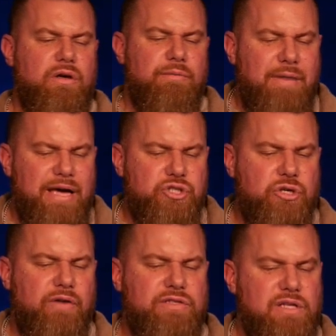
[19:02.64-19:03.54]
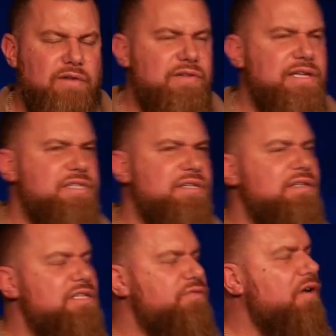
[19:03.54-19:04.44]
measure of his love. Listen,
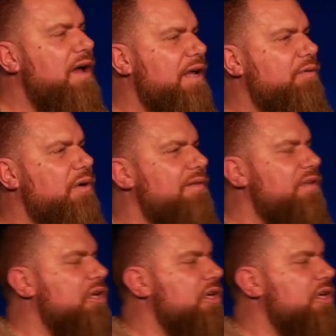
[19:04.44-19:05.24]
this Friday, we're having a